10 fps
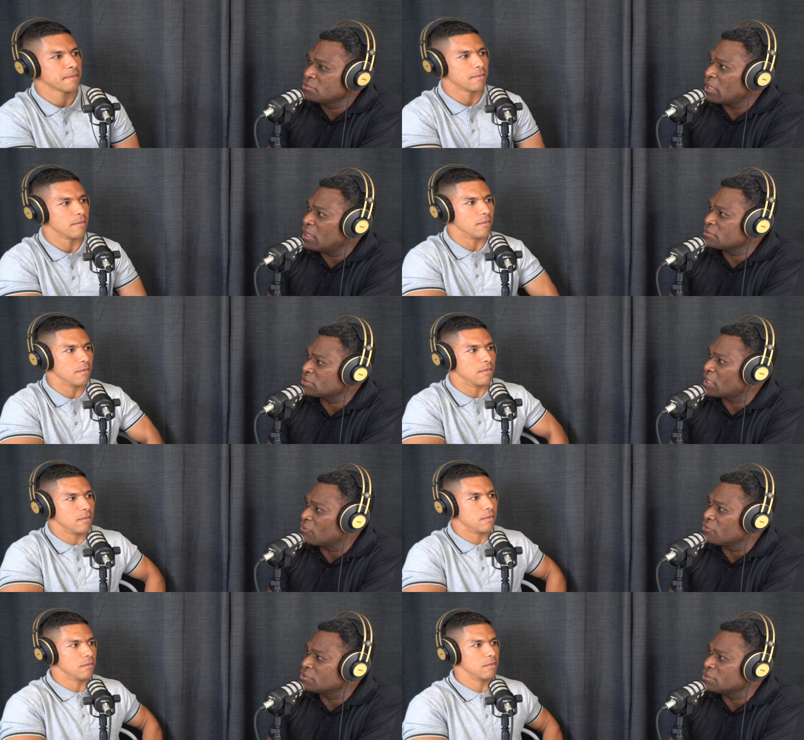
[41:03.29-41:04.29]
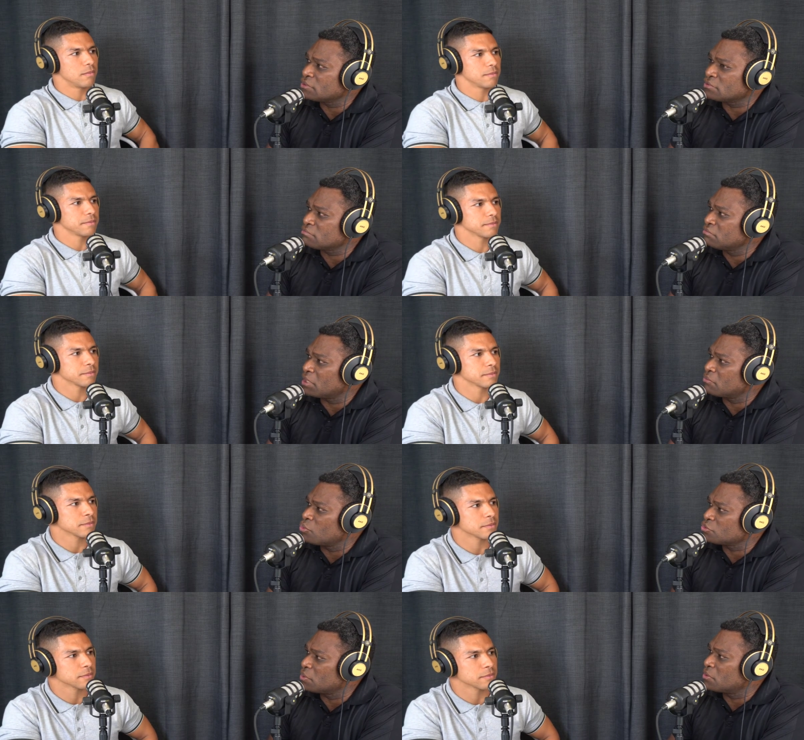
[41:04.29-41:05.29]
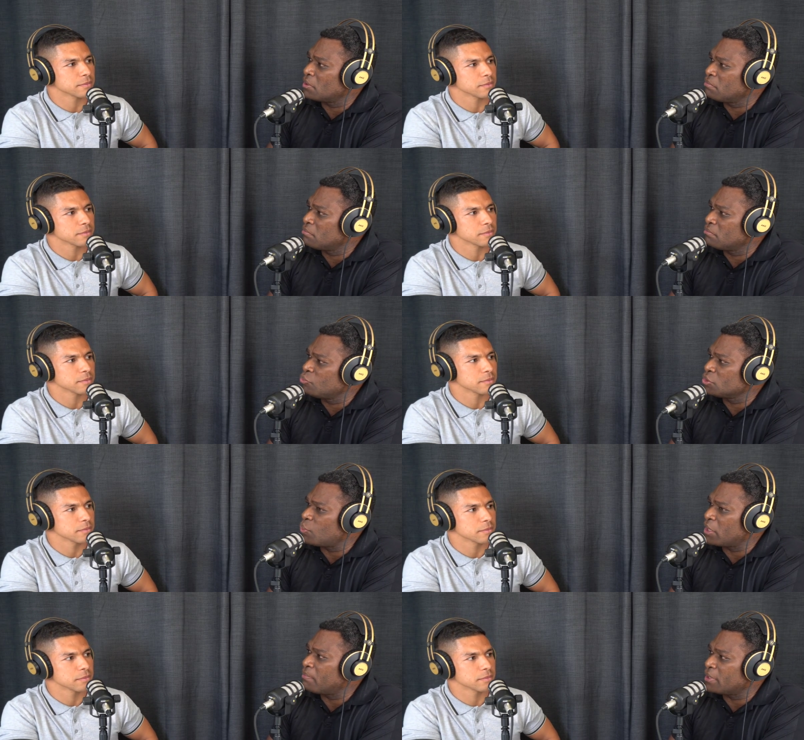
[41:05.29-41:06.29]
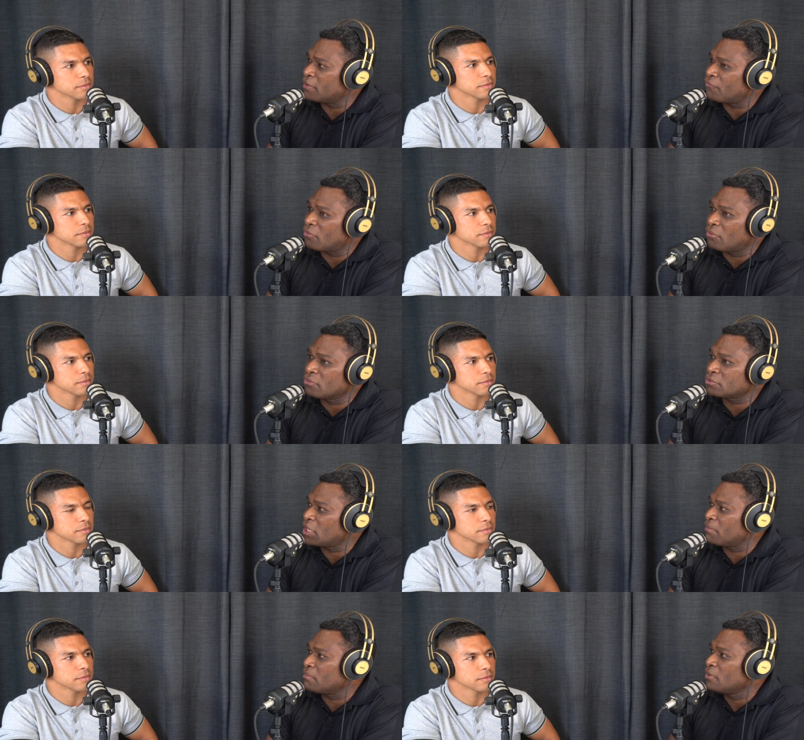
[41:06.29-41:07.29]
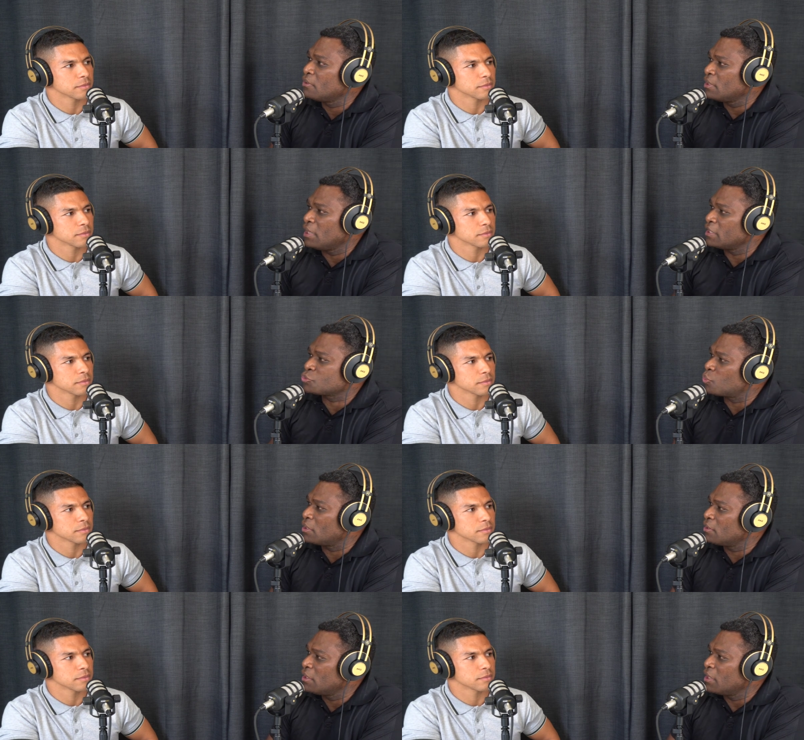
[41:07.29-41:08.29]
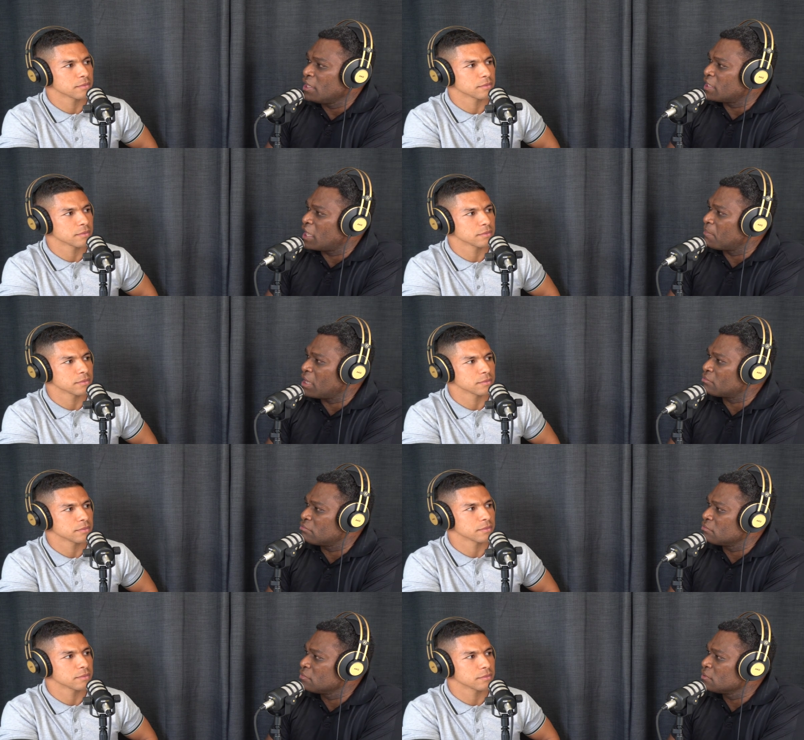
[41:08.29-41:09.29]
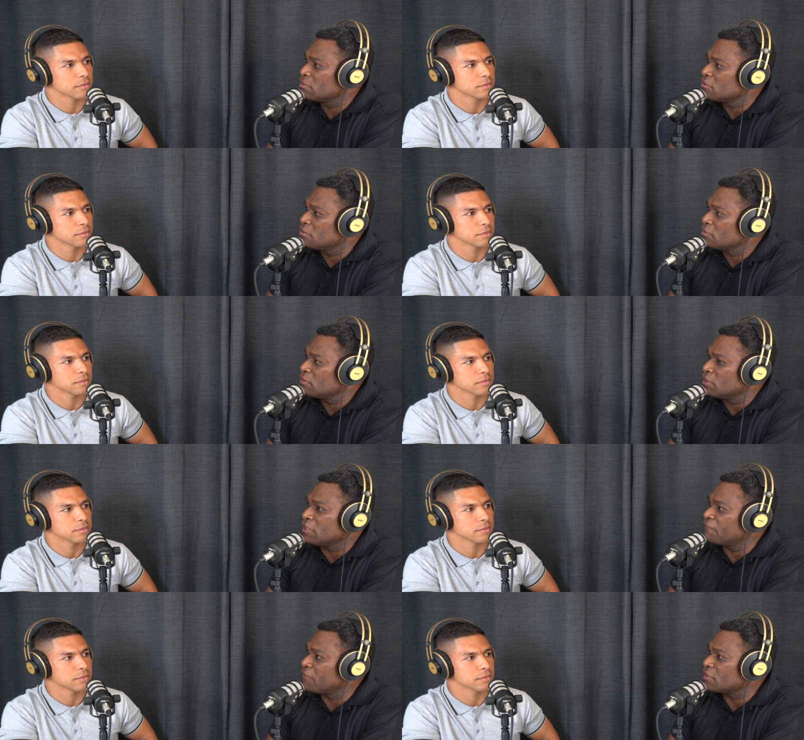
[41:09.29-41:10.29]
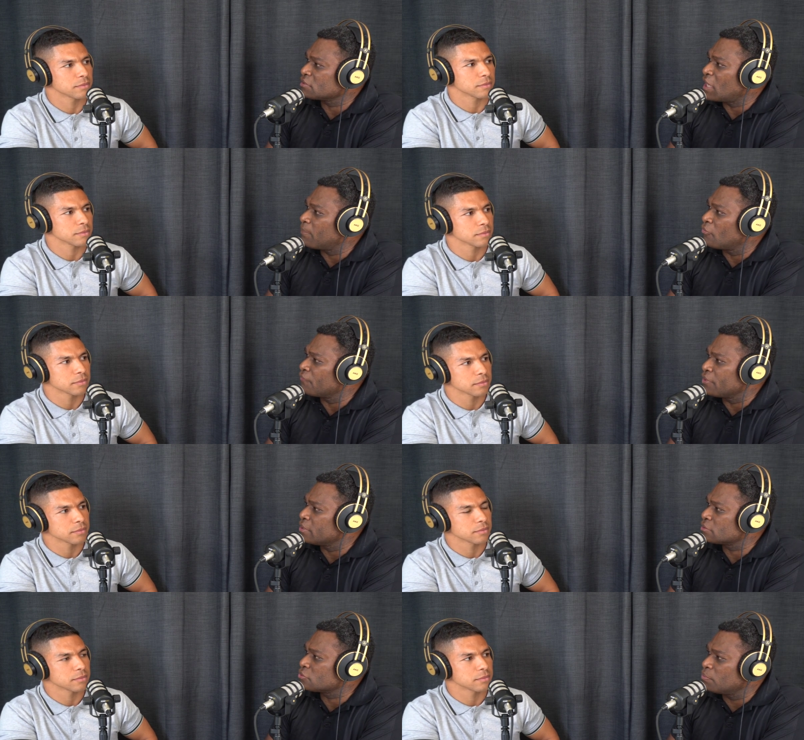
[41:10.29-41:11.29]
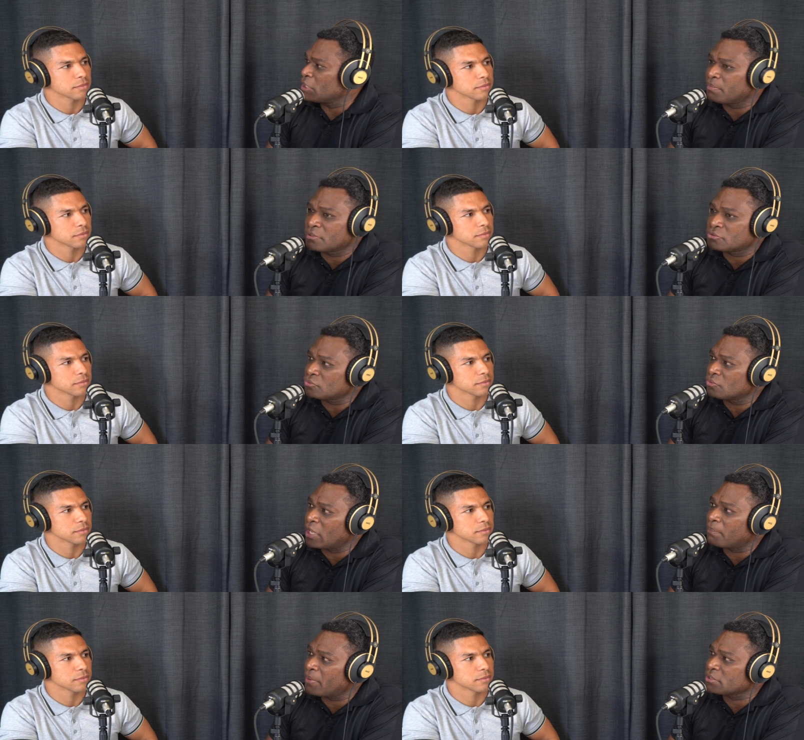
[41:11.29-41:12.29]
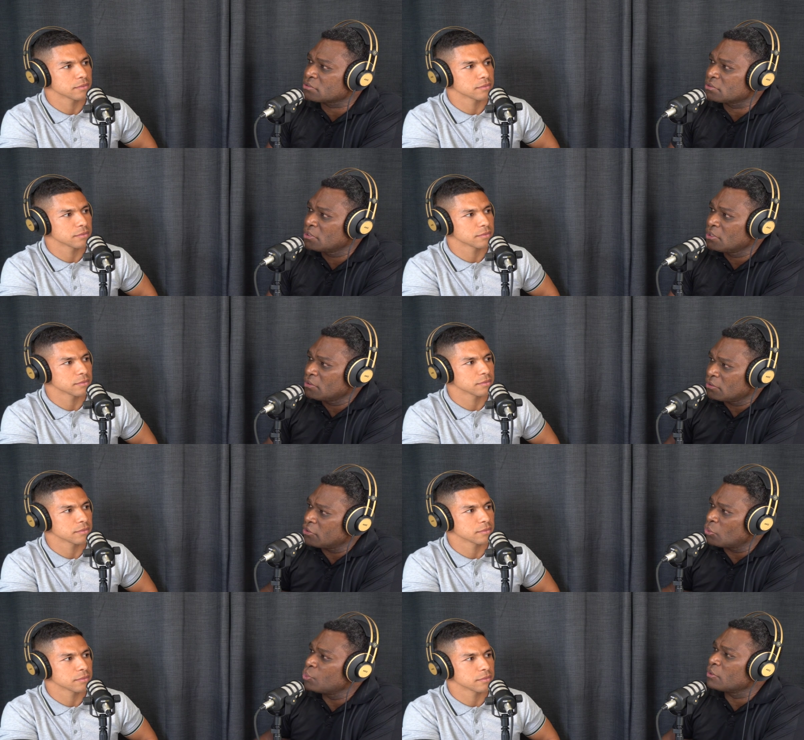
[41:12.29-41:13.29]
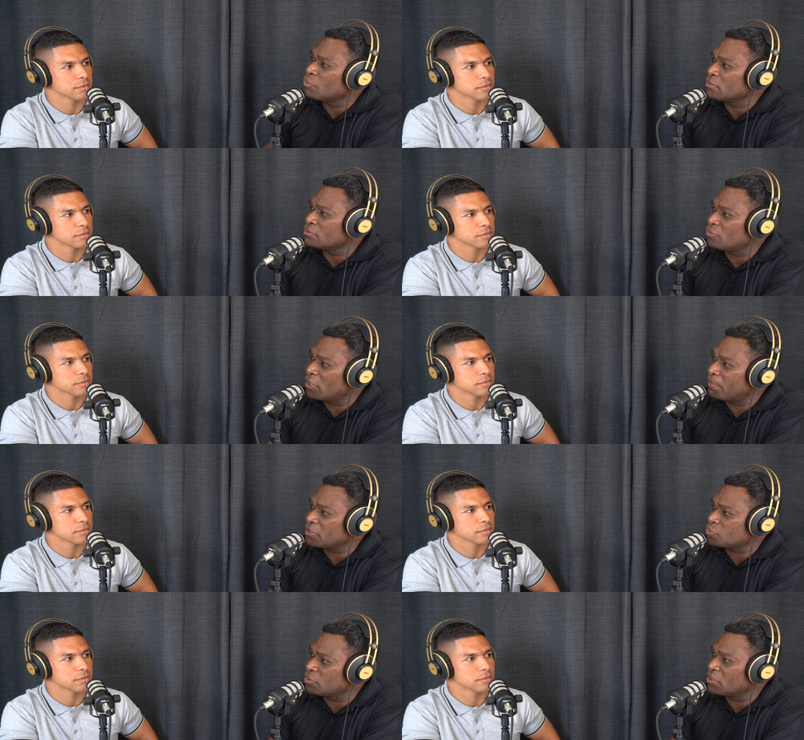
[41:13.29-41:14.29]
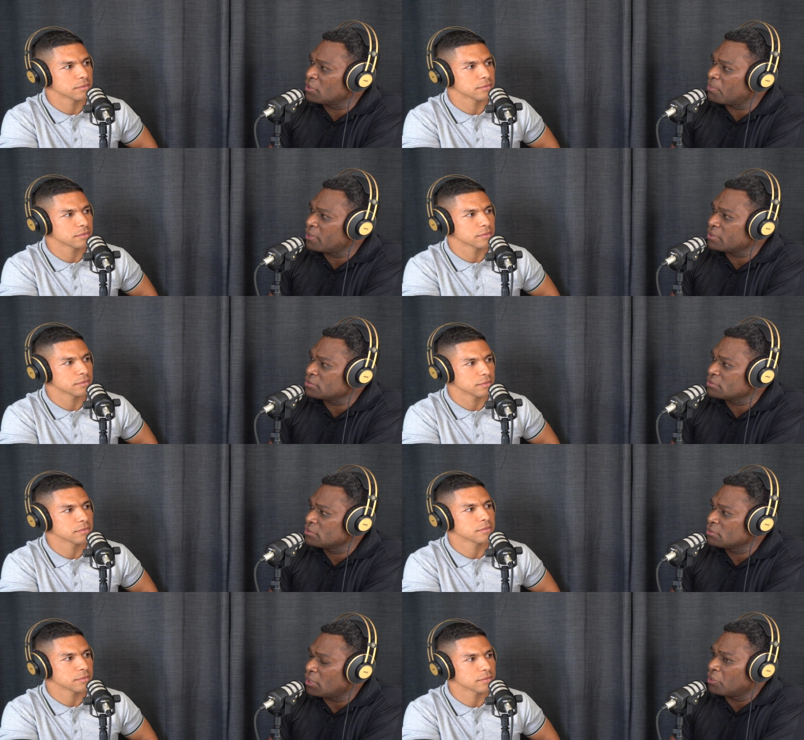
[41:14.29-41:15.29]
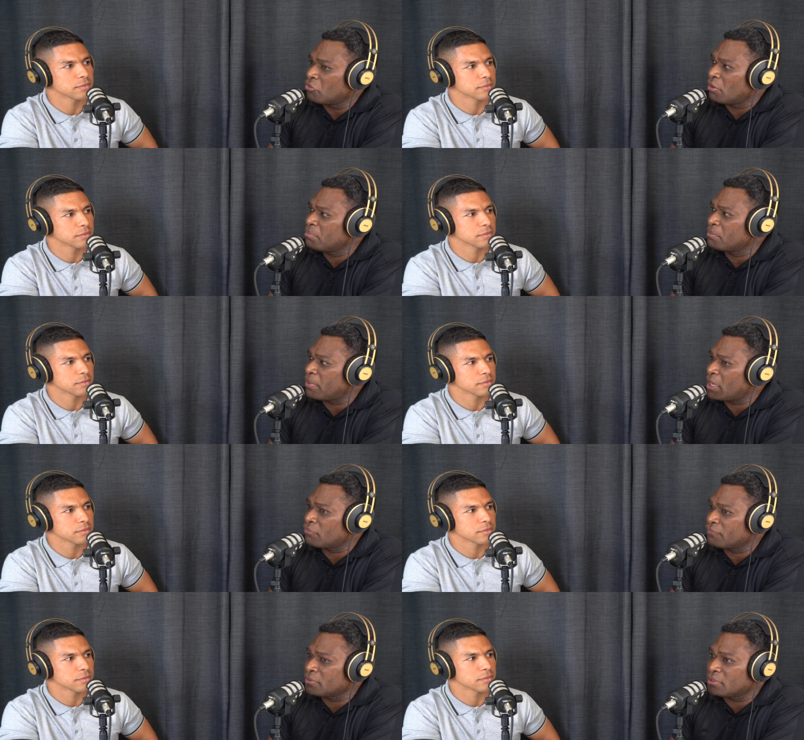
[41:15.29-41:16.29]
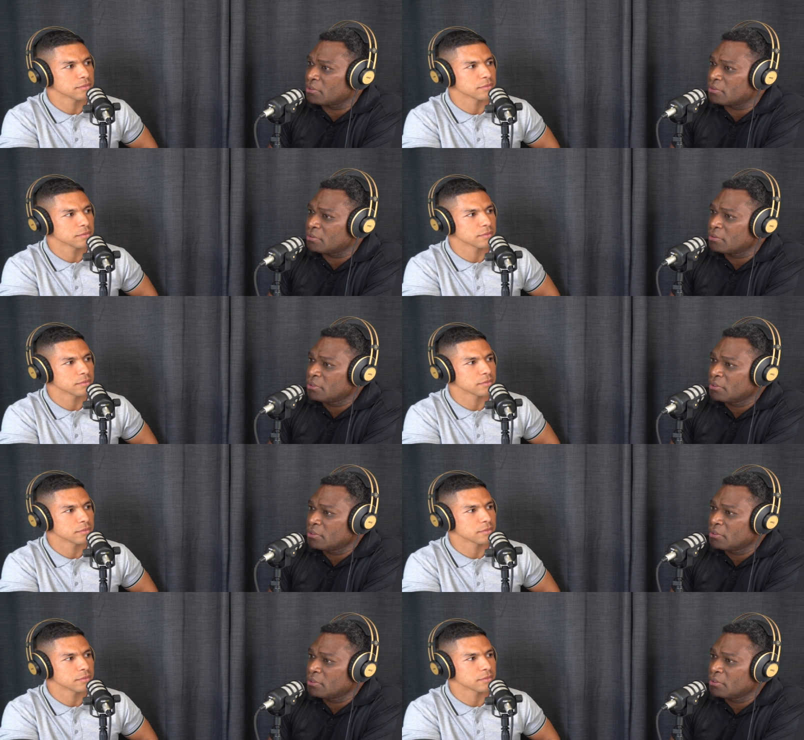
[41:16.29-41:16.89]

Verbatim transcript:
Speaker 1: uh, psychologist that was with the with Wayne Bennett for a long time as well he came out in the first couple of years to be able to help us you know with the, to help us within the players I know I've been part of it and